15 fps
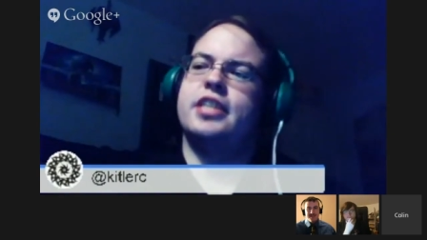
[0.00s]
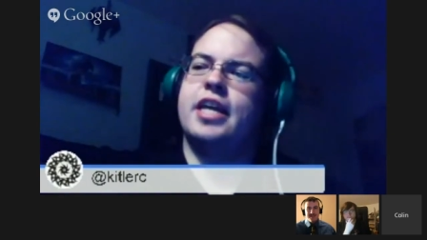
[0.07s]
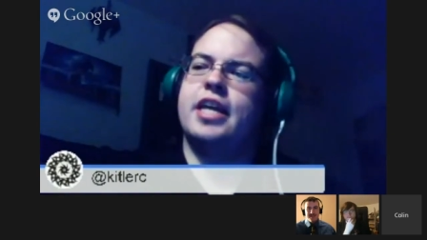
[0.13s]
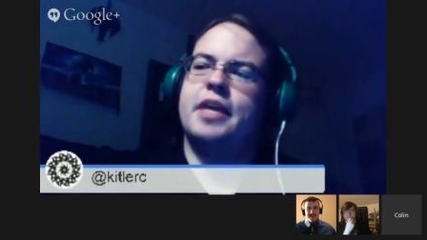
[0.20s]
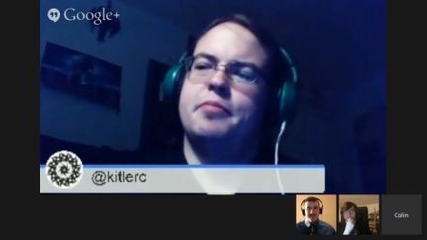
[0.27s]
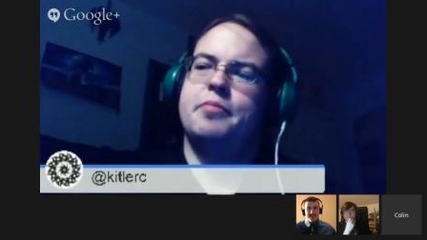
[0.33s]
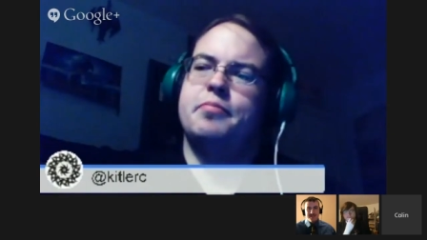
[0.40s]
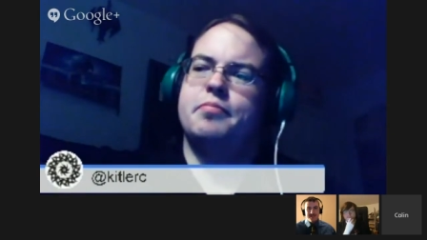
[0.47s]

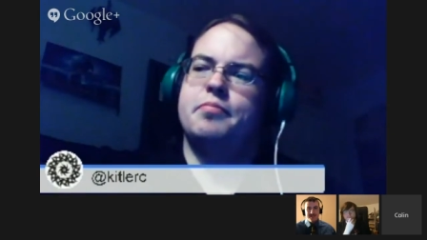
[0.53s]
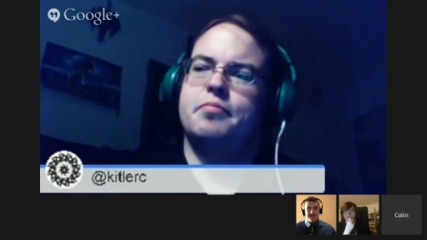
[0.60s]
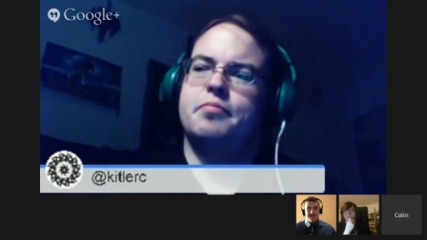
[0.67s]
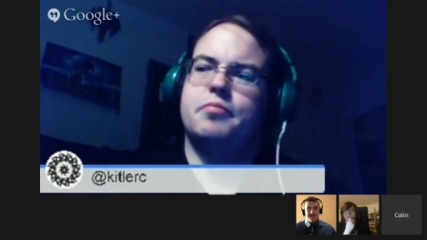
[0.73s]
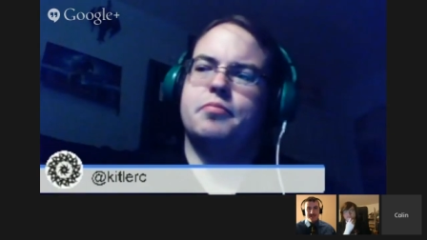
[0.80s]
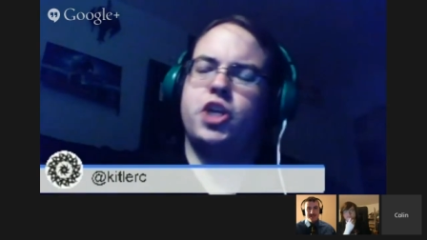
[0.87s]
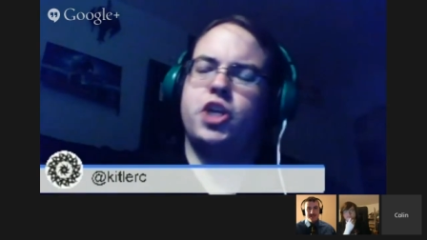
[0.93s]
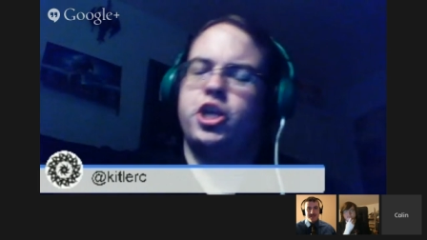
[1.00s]
I'm
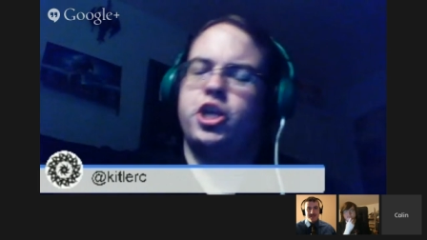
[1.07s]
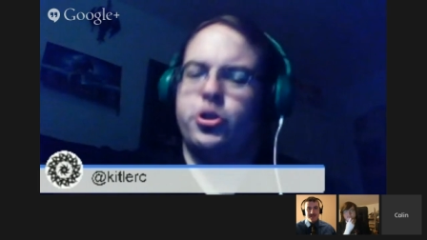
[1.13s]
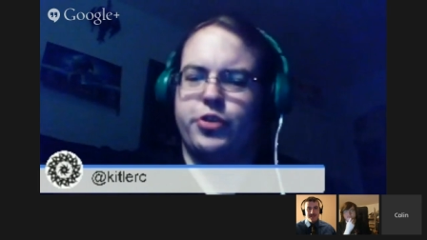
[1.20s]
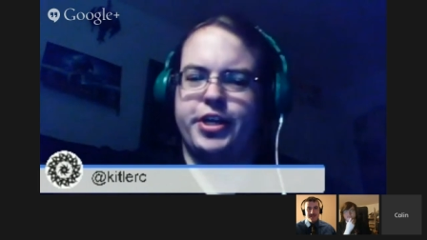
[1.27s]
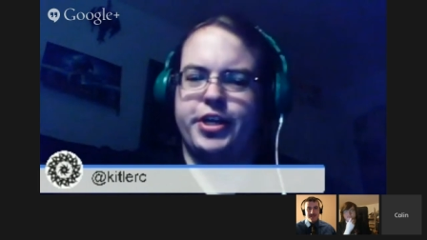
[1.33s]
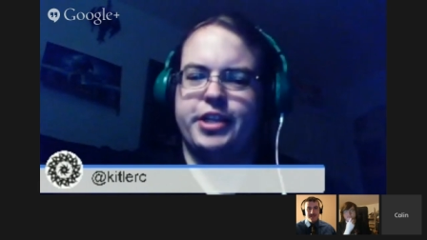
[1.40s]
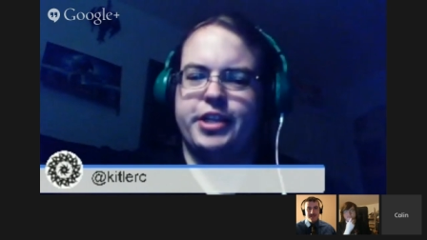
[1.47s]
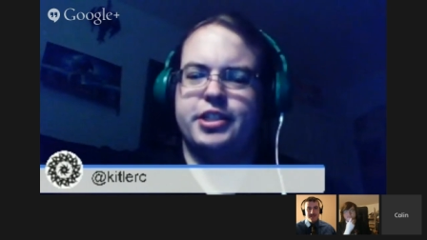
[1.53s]

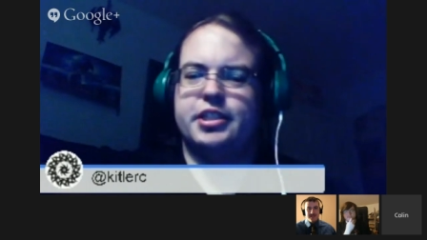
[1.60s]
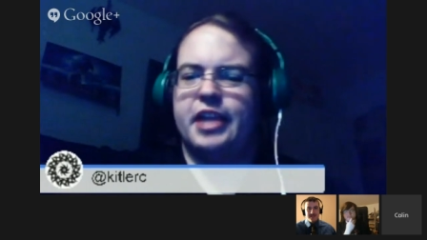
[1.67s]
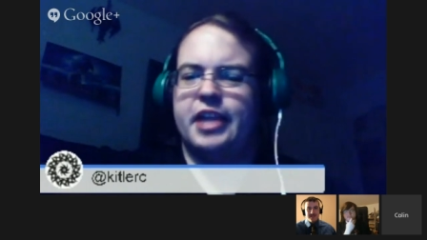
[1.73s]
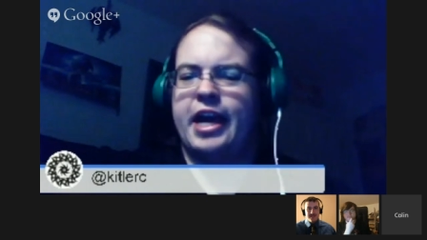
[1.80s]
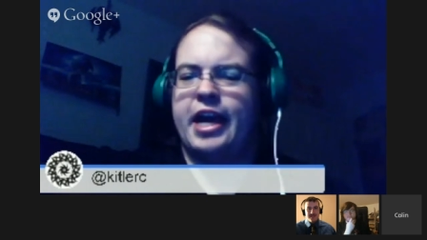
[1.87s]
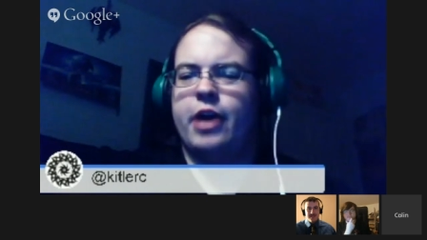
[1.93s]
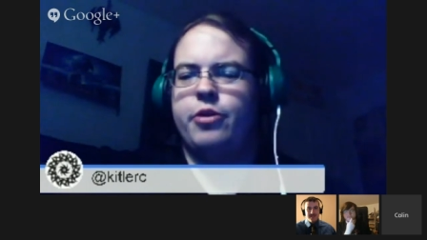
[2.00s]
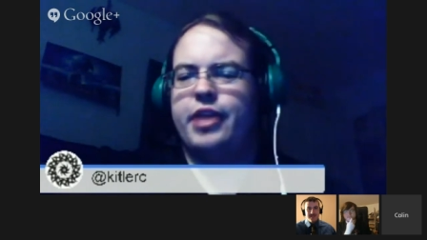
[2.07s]
curious
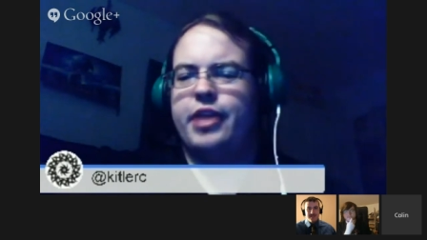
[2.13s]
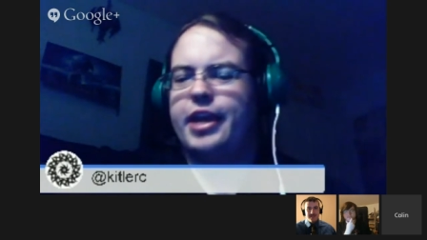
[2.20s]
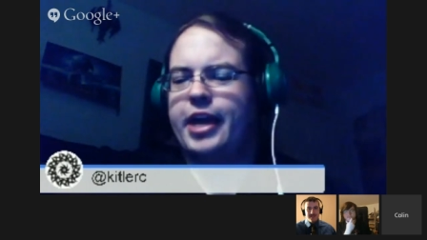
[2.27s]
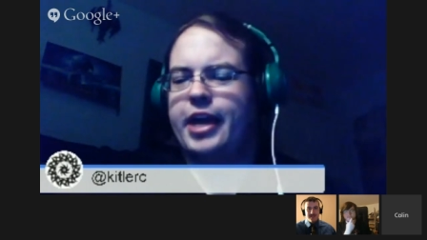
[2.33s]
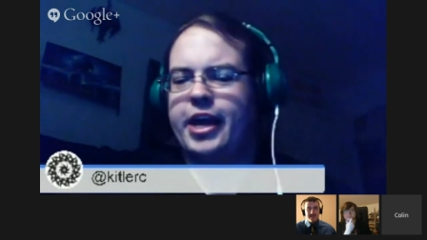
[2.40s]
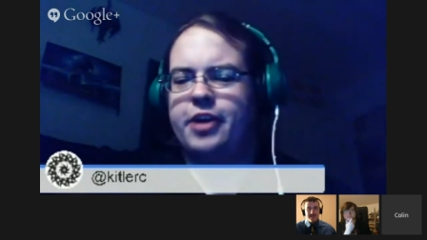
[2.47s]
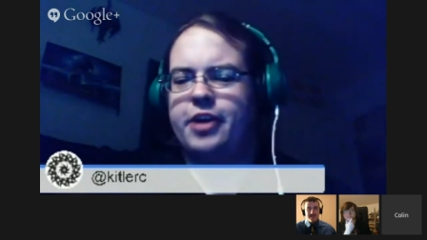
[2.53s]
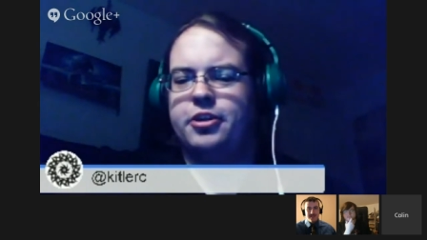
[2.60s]
how they
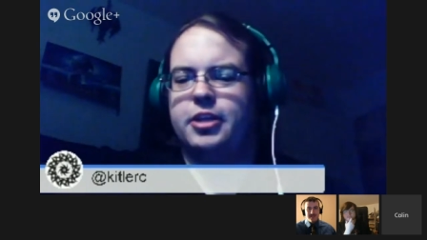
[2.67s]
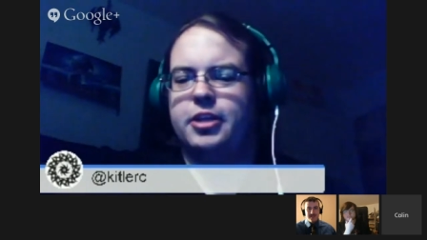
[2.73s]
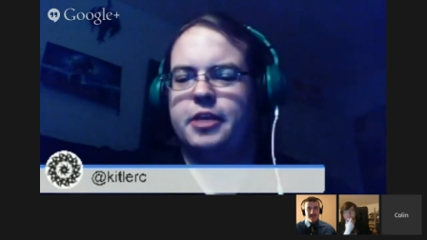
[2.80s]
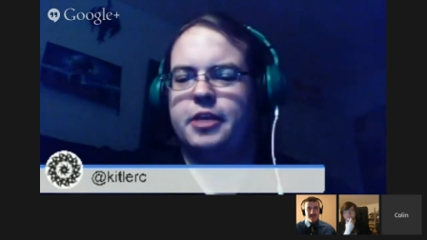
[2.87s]
handle it,